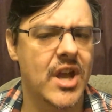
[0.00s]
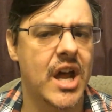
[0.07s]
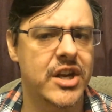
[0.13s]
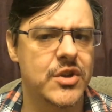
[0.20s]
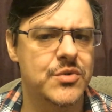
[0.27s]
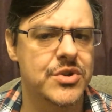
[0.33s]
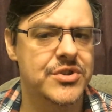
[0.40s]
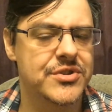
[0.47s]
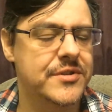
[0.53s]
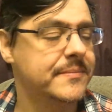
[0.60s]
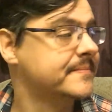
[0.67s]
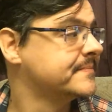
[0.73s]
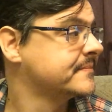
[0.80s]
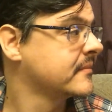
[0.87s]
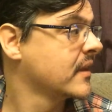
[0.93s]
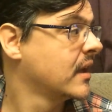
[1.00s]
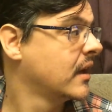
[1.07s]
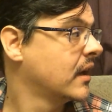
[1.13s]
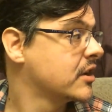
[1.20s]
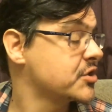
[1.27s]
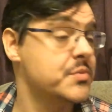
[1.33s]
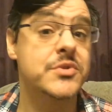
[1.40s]
You should too.
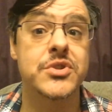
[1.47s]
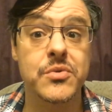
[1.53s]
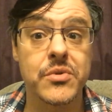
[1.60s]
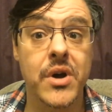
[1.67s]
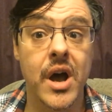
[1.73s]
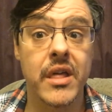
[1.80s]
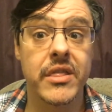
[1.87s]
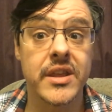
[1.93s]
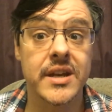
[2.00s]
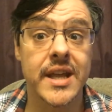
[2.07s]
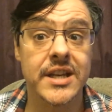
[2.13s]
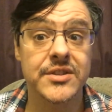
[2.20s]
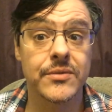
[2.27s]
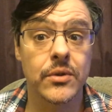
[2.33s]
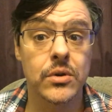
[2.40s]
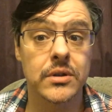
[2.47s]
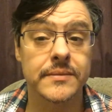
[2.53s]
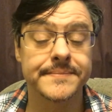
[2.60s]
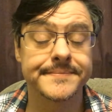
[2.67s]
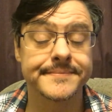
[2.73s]
So until the next vlog,